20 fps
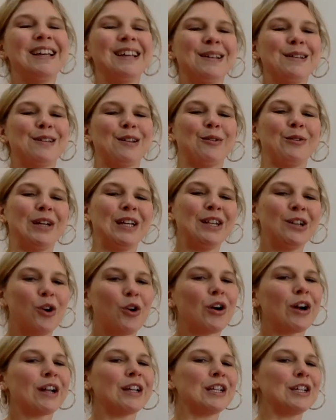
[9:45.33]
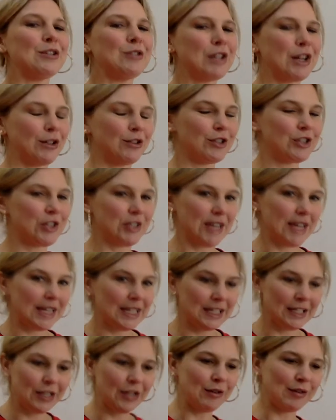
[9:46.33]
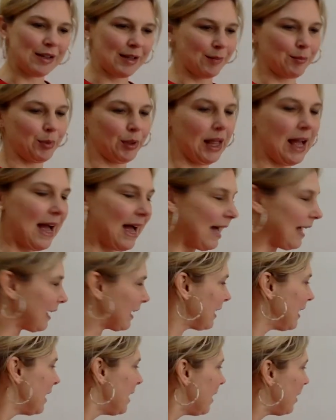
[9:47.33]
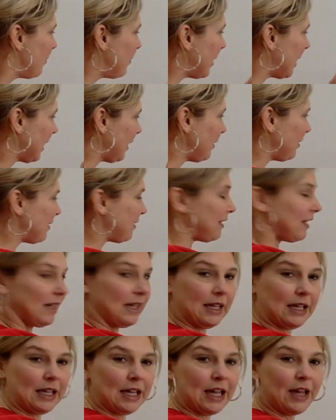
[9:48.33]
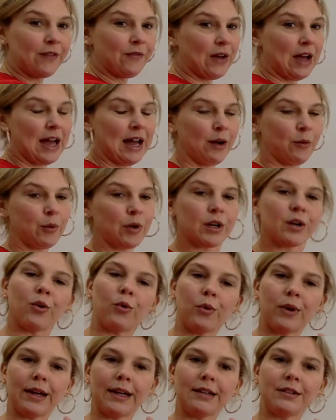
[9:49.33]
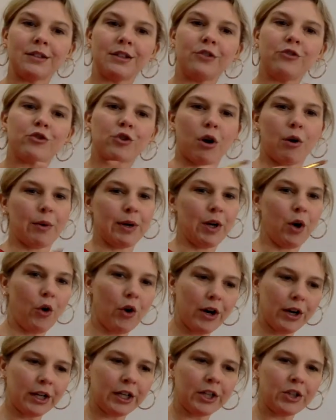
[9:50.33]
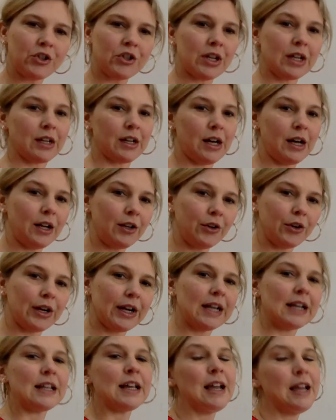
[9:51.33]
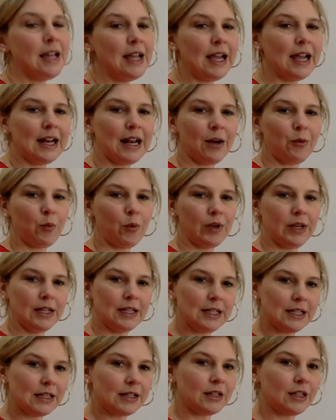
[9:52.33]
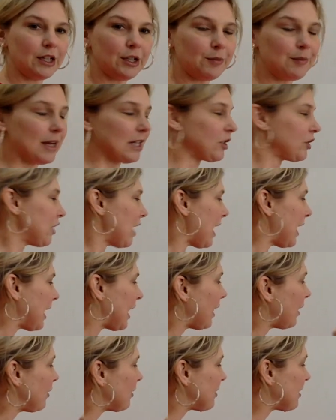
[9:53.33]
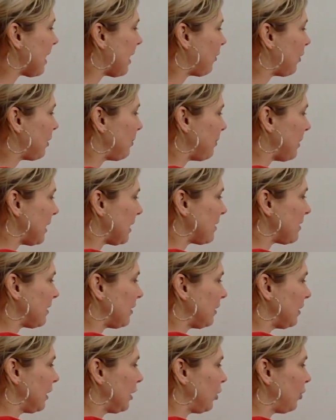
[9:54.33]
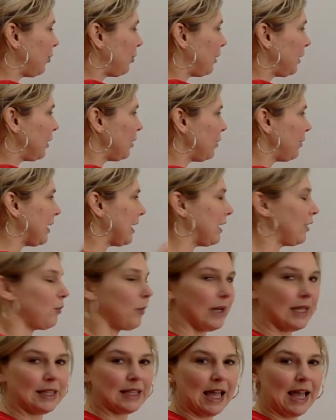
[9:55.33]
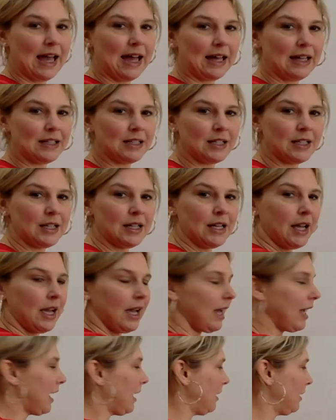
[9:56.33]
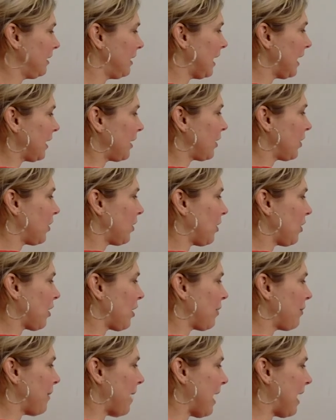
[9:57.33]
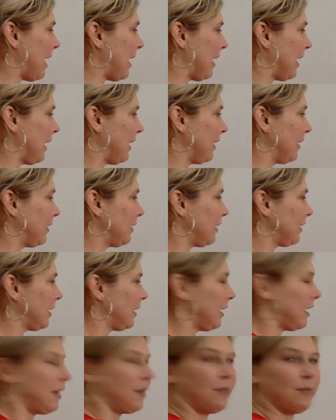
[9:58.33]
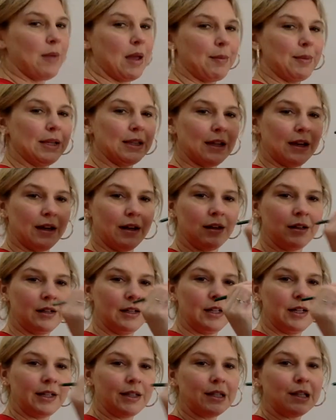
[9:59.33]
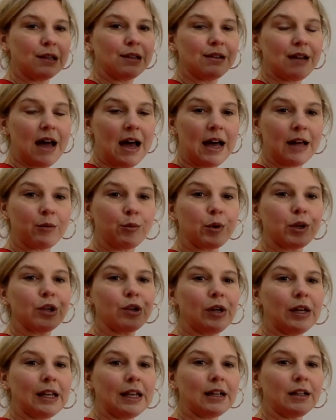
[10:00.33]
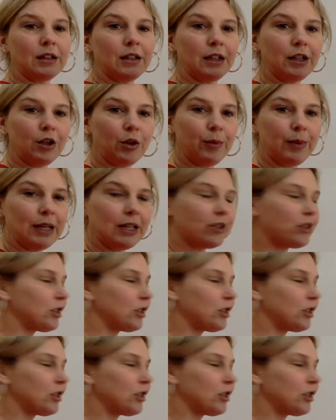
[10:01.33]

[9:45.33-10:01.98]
So in art, you don't shade using black, but you see if I were going to draw an orange and color it, and I wanted to include my shadows, I would mix a little blue in with that, and there are my, maybe the the side where you're getting a little bit of